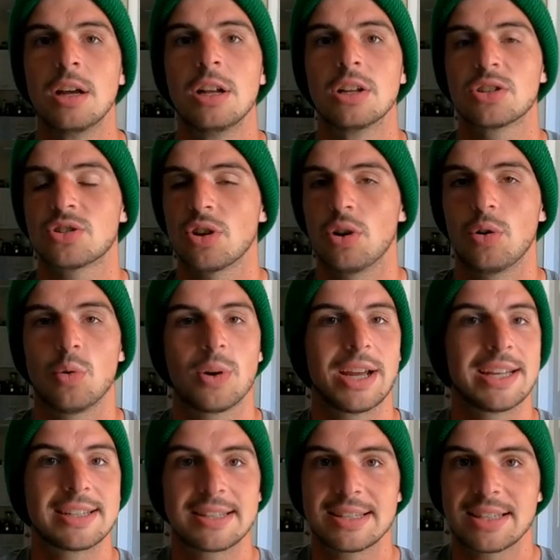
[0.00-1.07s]
So
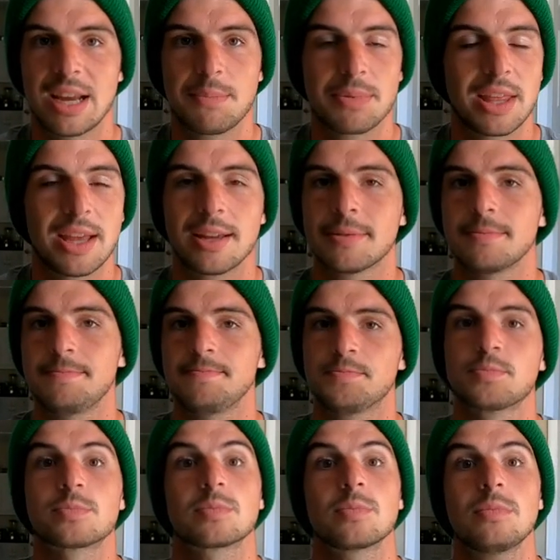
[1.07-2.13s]
it's the same thing.
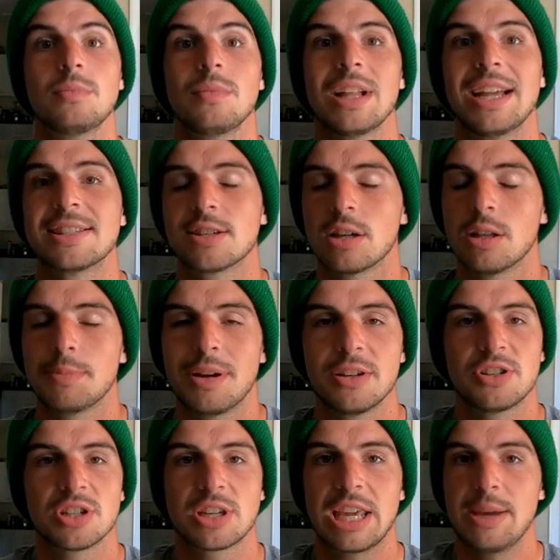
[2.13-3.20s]
It's all about
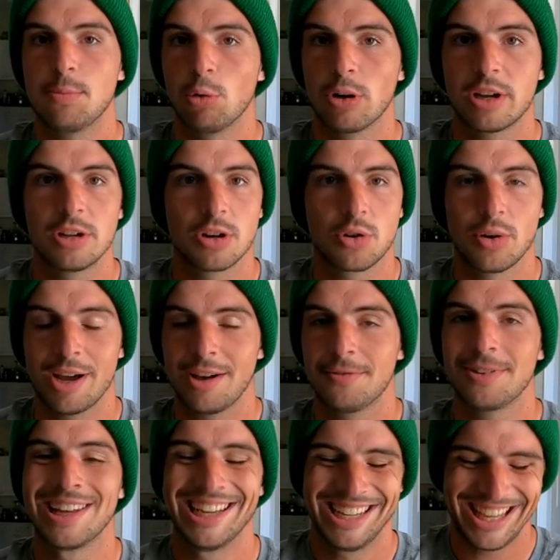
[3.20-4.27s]
just keep working your
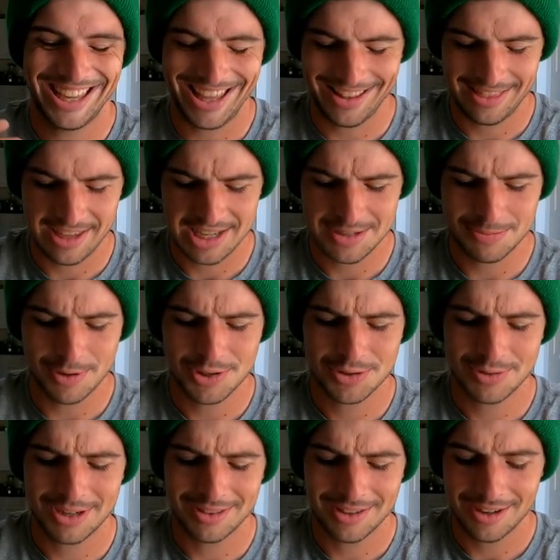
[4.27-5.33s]
craft, get the exposure
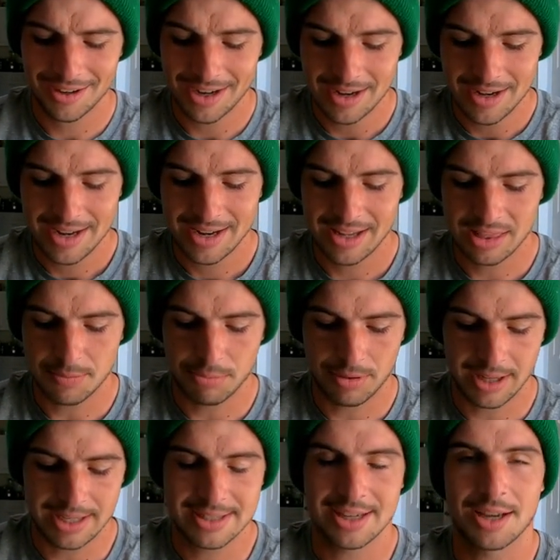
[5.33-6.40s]
out there, get the
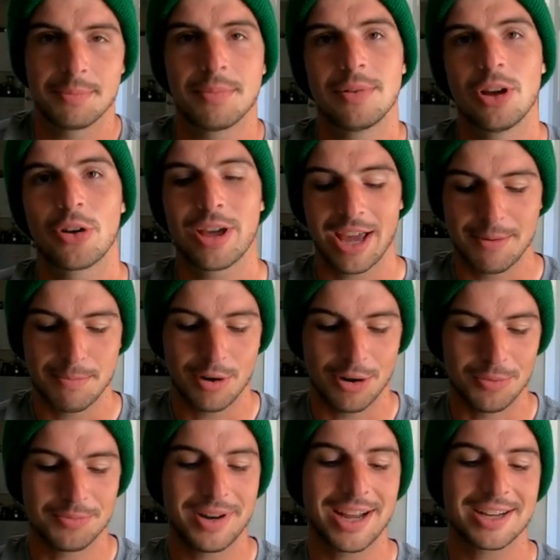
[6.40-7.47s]
playing time. Okay,
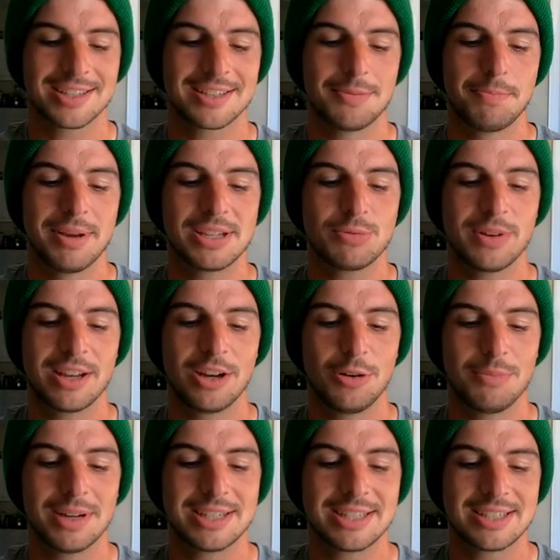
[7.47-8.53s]
boom, next. Best way to help
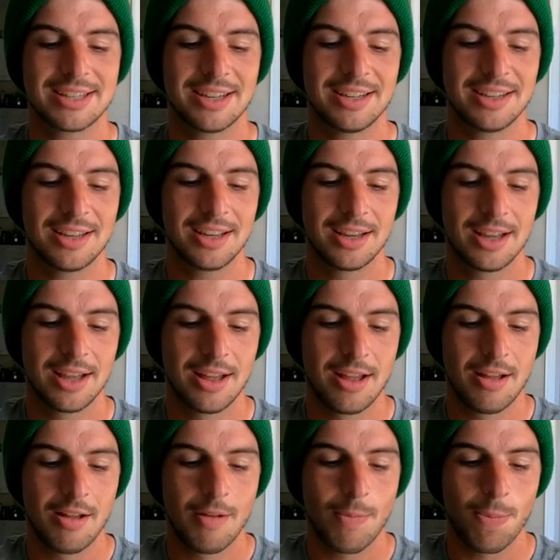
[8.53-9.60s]
my son
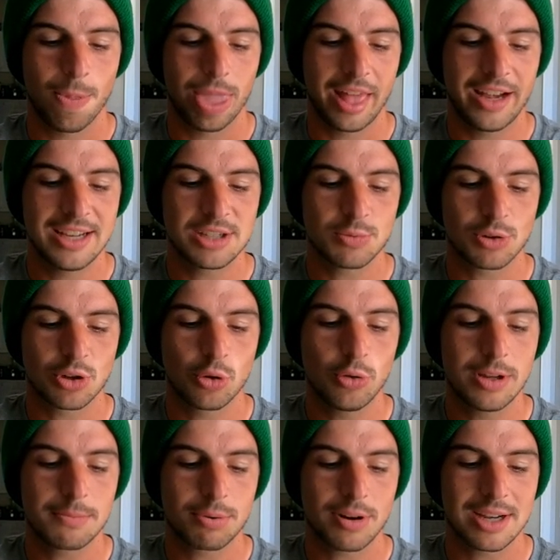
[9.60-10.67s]
in his
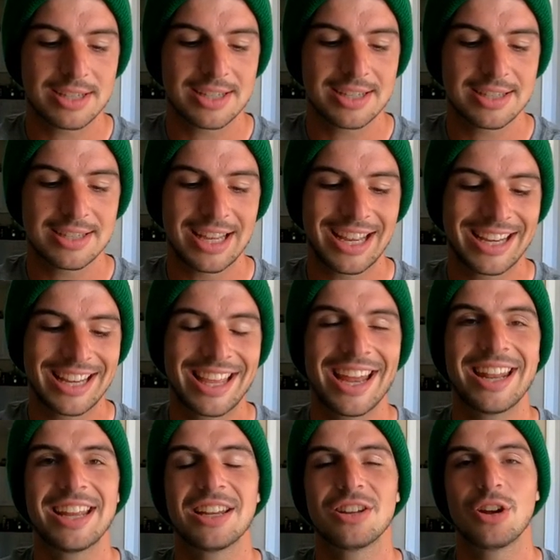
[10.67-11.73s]
recruiting process and
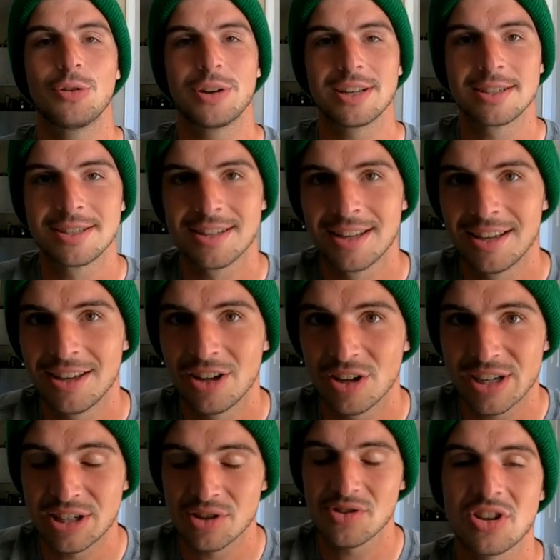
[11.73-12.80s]
getting noticed.
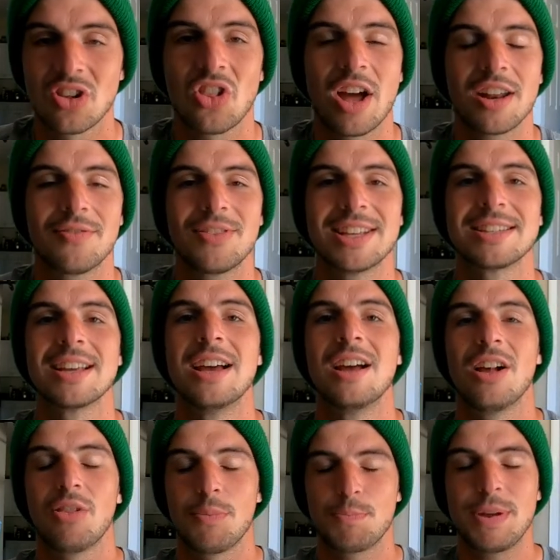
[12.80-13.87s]
Okay, so lot of this.
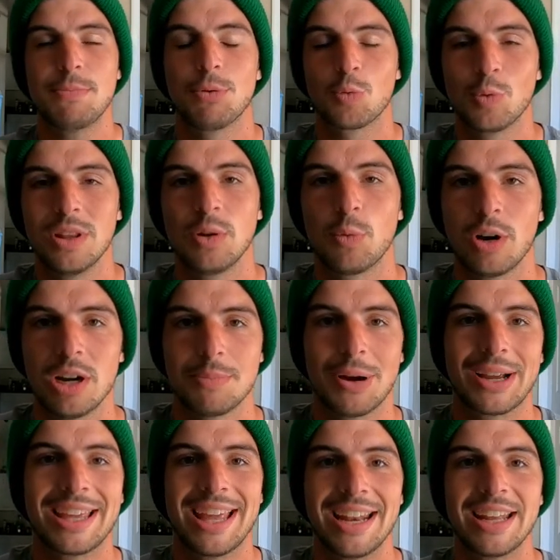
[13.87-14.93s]
People really worried
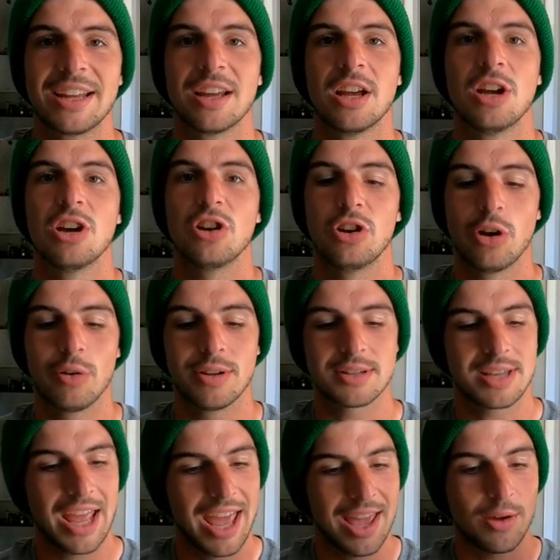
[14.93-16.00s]
about getting
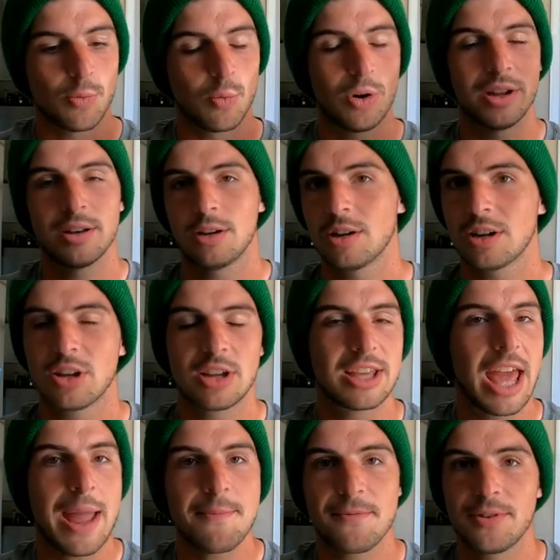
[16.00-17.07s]
noticed. A, one,
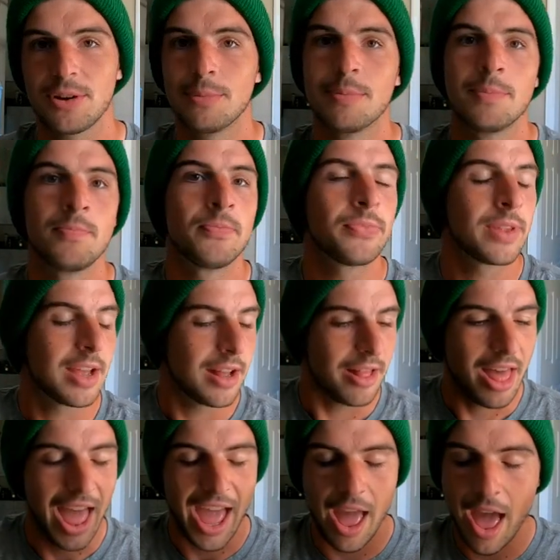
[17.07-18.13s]
game film.
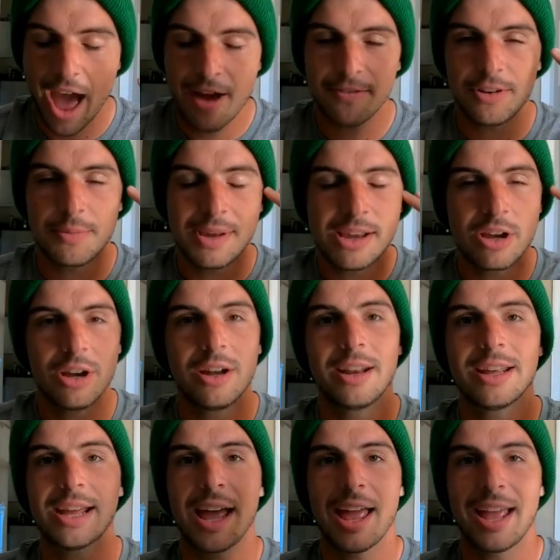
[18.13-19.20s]
Have to be
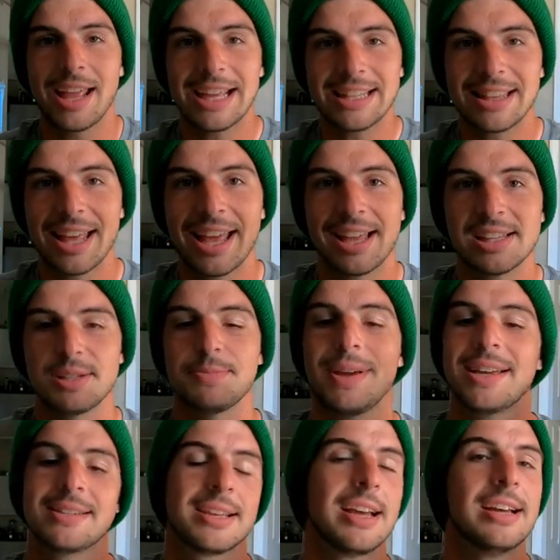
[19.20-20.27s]
good in the
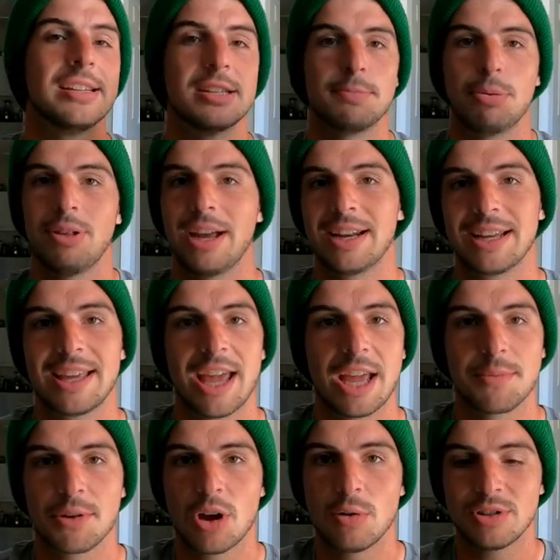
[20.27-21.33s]
headspace to plan a
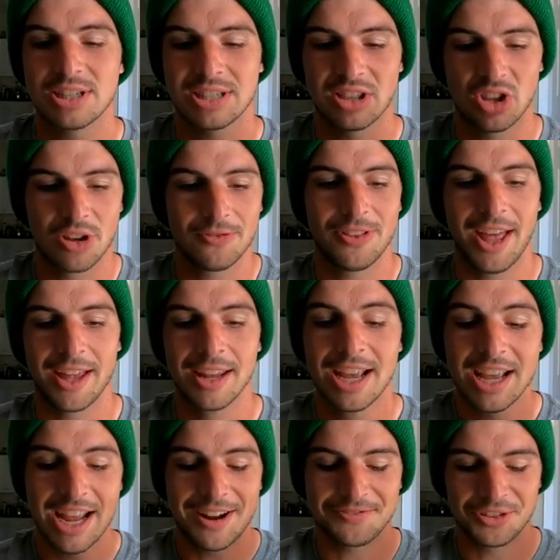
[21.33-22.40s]
game. Coaches love that.
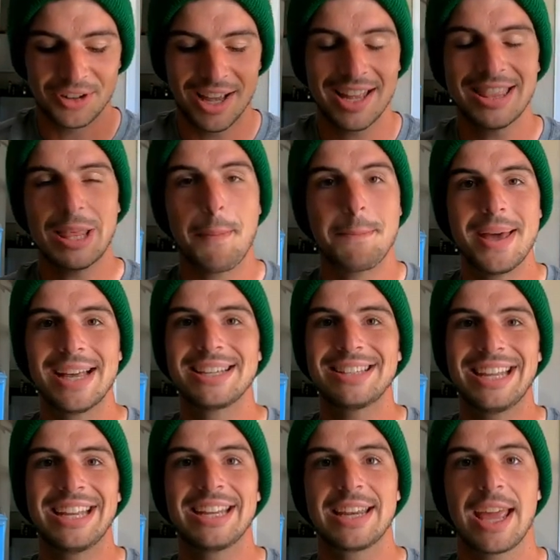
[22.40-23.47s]
If they're not the best
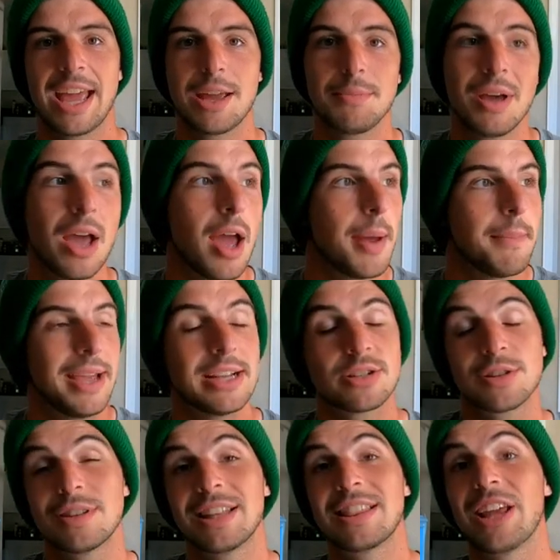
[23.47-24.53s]
in game, make
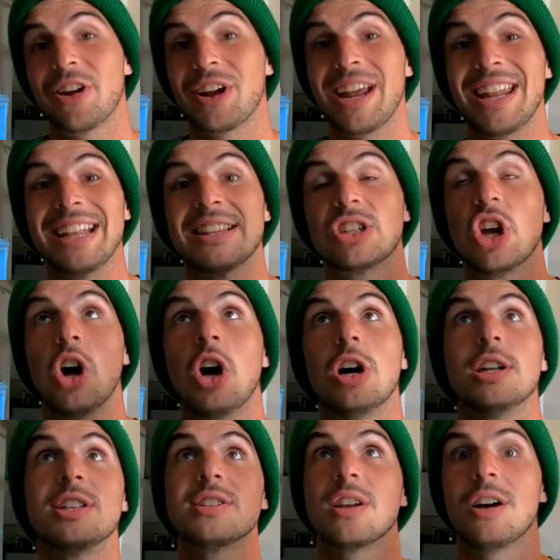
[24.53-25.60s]
sure that they're getting
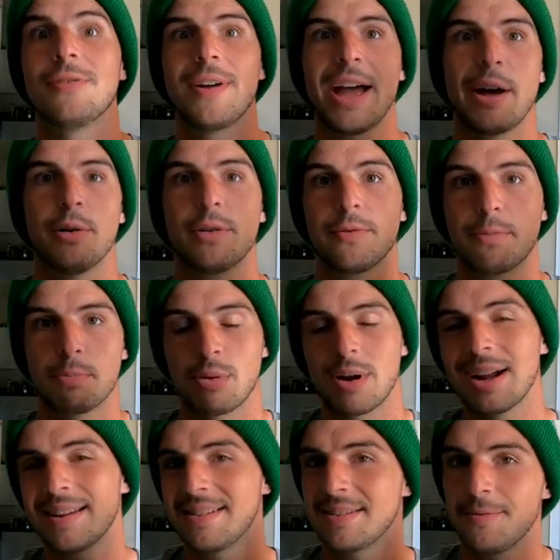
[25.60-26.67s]
tons of out of
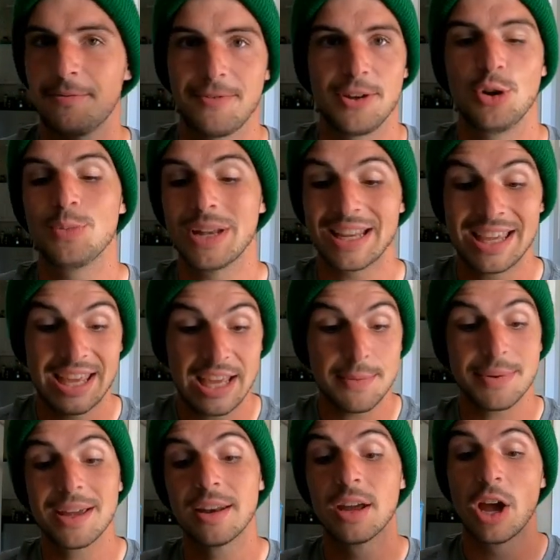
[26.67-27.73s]
practice film and keep
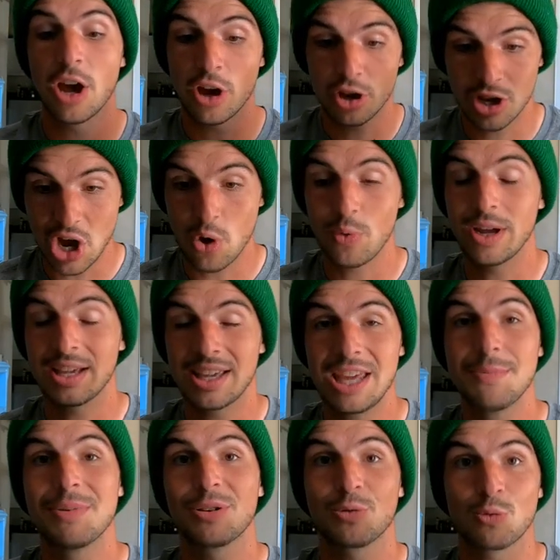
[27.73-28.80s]
it going,
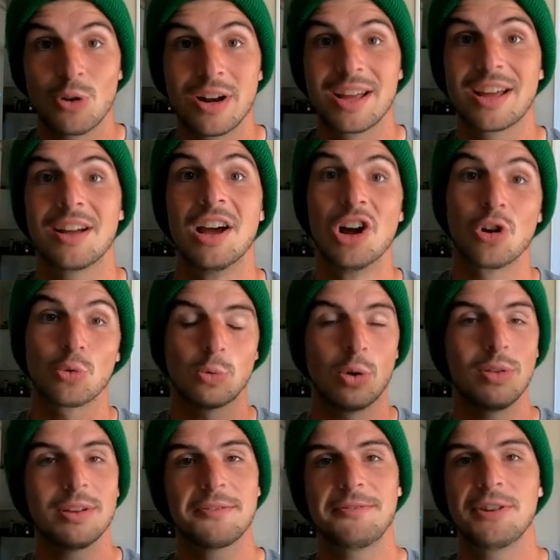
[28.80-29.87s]
keep it running.
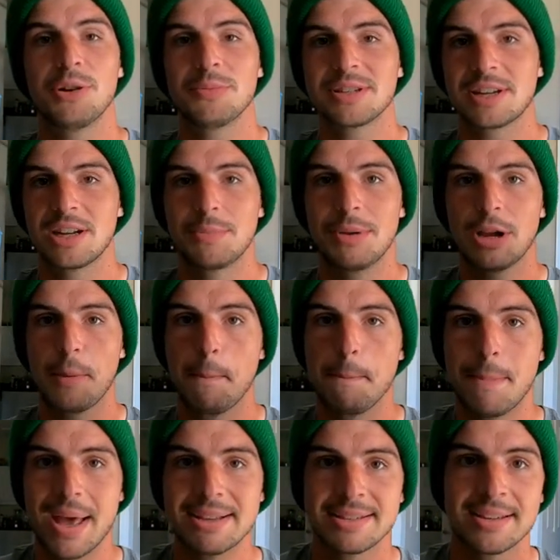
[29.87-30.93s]
Rolling film is going to be your
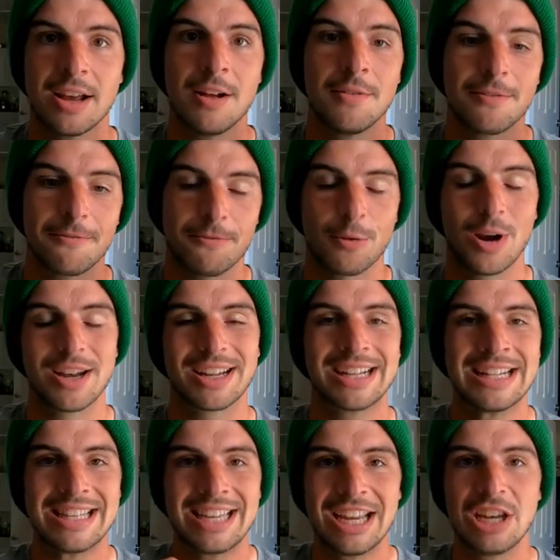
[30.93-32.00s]
best friend.
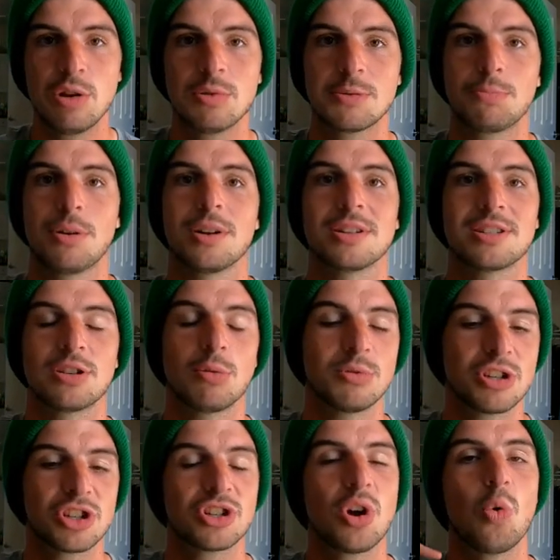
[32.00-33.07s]
Continuous punts. Don't
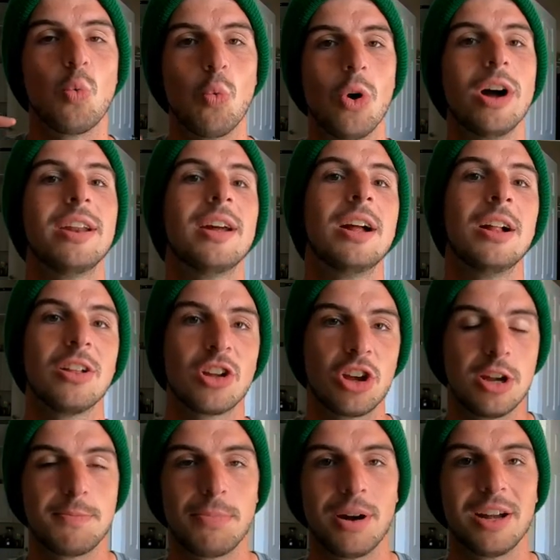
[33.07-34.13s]
just show one
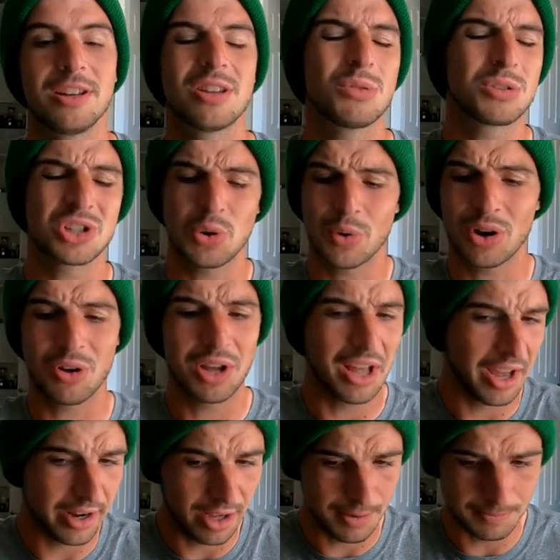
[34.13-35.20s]
good punt, don't show it all
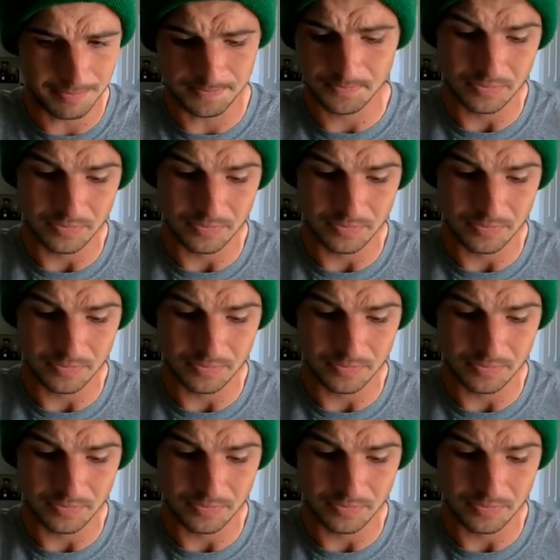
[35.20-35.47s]
cut up.